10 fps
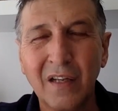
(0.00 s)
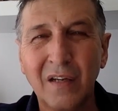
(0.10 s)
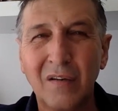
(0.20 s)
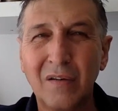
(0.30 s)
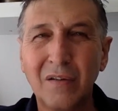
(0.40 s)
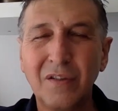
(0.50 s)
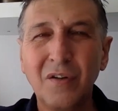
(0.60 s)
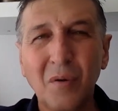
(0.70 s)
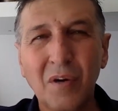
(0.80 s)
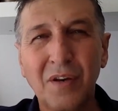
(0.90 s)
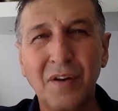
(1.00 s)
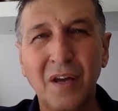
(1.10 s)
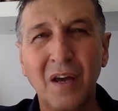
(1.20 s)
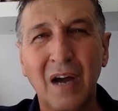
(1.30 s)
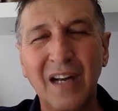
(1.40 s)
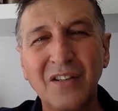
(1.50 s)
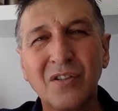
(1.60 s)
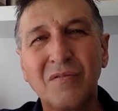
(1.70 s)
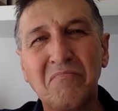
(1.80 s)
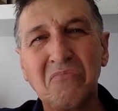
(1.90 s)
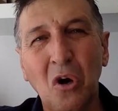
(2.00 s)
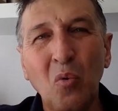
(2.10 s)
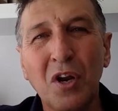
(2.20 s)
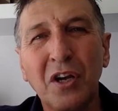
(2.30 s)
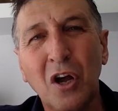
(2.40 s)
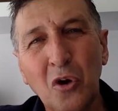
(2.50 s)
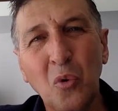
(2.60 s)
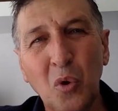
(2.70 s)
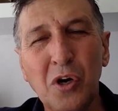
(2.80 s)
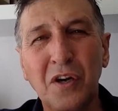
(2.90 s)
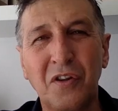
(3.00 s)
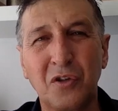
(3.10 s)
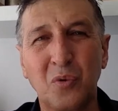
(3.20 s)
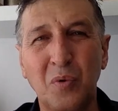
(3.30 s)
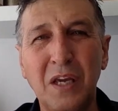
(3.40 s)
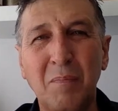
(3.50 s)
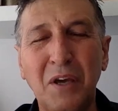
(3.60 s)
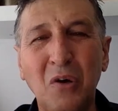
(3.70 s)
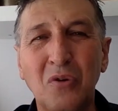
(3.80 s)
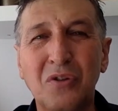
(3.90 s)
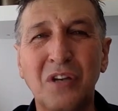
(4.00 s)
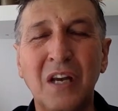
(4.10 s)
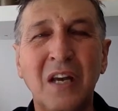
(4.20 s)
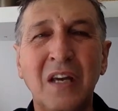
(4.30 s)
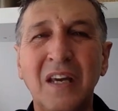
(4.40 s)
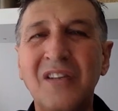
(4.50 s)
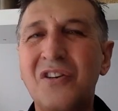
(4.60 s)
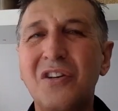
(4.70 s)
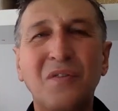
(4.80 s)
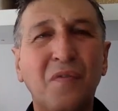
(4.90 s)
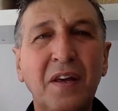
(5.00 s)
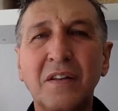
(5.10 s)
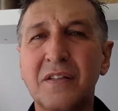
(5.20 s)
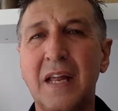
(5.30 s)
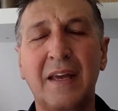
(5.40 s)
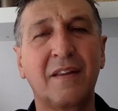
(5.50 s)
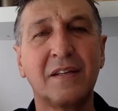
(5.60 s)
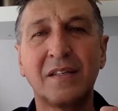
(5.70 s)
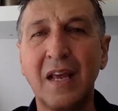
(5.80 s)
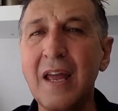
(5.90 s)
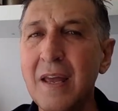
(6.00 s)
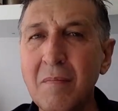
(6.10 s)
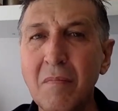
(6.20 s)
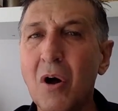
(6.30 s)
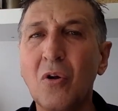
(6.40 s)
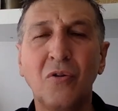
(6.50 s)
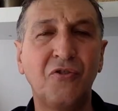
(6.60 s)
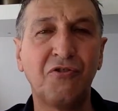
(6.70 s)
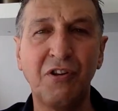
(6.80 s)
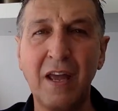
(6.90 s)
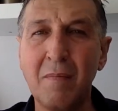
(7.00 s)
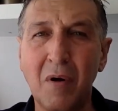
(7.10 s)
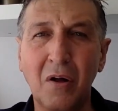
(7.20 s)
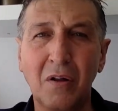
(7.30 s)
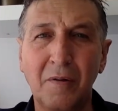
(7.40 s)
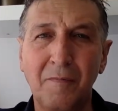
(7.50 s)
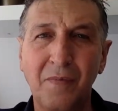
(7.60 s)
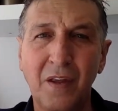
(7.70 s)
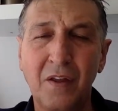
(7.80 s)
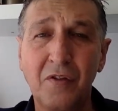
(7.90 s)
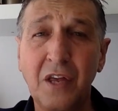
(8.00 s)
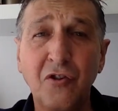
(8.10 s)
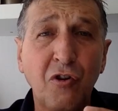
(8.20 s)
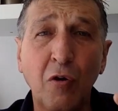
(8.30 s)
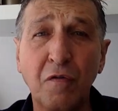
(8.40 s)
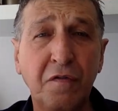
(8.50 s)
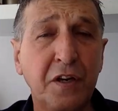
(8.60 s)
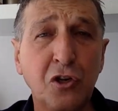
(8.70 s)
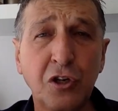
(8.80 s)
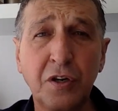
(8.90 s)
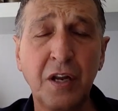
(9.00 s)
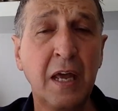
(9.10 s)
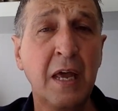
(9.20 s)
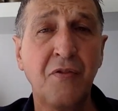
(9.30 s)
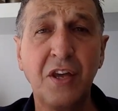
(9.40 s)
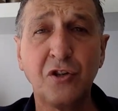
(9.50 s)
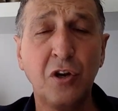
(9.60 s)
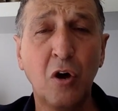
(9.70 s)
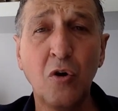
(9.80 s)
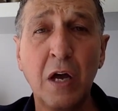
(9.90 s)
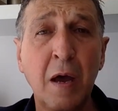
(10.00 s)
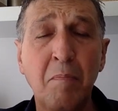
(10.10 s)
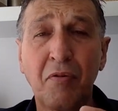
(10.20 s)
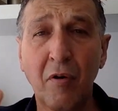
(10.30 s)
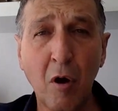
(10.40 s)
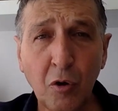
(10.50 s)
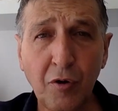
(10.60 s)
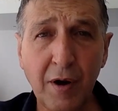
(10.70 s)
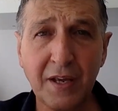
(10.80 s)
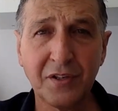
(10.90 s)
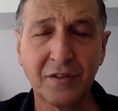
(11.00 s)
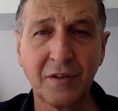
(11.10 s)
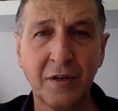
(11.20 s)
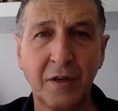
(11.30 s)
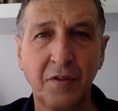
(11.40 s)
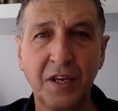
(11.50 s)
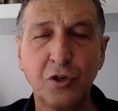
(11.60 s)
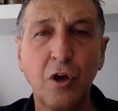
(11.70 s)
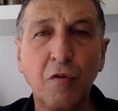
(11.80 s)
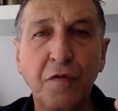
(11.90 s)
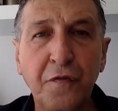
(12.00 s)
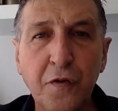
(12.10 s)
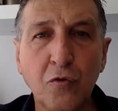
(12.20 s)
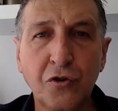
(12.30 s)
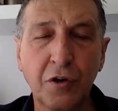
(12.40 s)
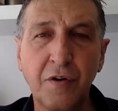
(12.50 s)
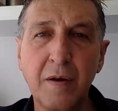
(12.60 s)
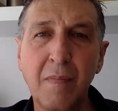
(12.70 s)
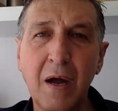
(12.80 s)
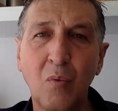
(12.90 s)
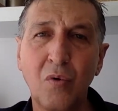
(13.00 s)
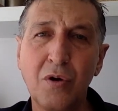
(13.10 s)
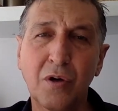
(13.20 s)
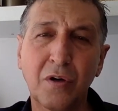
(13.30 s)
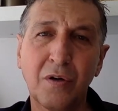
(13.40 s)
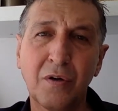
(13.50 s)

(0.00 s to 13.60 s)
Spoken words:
Or, you know what, I just don't want to go to work this week because, It just feels like the same old. There's no vision, there's no progress, there's no future in my work.